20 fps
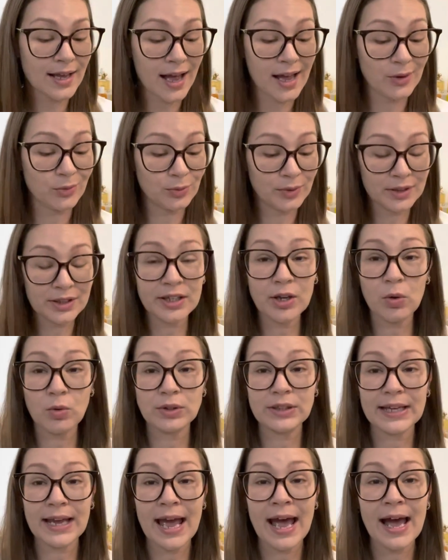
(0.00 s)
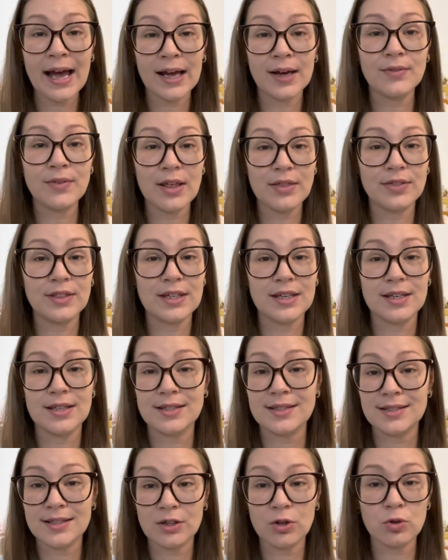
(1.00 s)
I really only have the
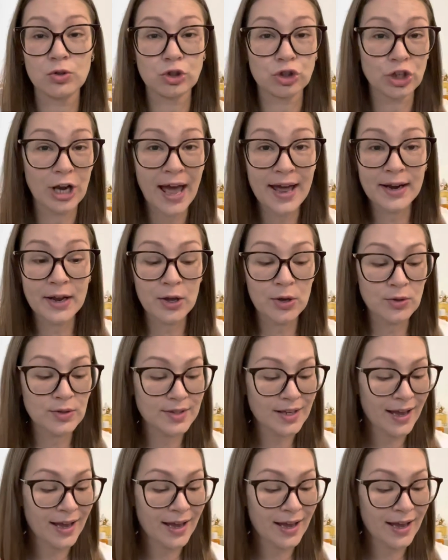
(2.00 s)
single shadows.